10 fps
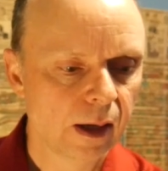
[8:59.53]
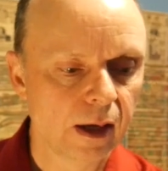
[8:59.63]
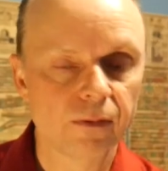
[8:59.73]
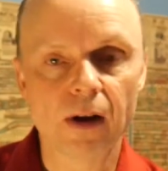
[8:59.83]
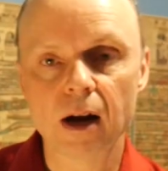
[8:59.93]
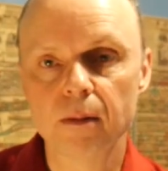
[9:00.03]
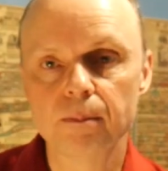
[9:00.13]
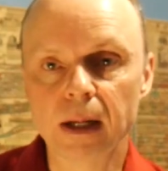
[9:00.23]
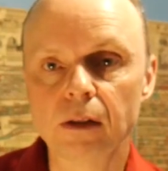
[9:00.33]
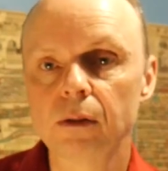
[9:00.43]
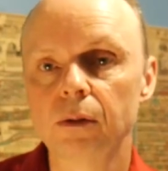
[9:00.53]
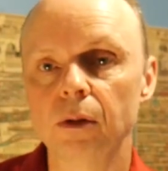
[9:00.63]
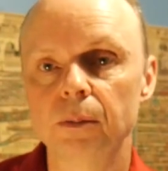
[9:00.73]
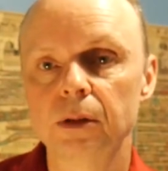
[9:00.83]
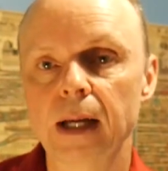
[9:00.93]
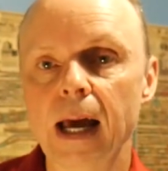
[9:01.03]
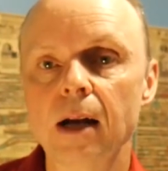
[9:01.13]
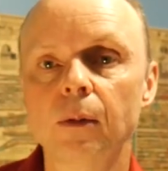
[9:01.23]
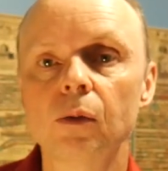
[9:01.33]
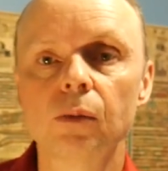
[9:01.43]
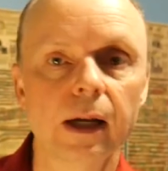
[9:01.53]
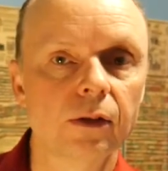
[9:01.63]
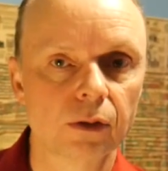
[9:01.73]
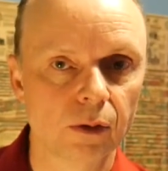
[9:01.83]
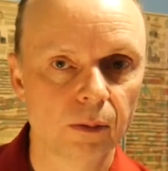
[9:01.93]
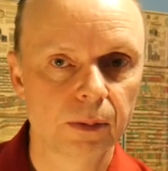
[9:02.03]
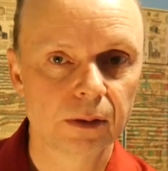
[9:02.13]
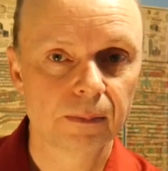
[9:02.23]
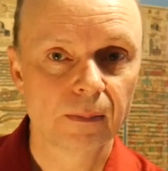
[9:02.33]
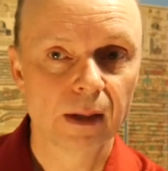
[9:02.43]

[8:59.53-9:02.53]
environmental groups, animal rights groups,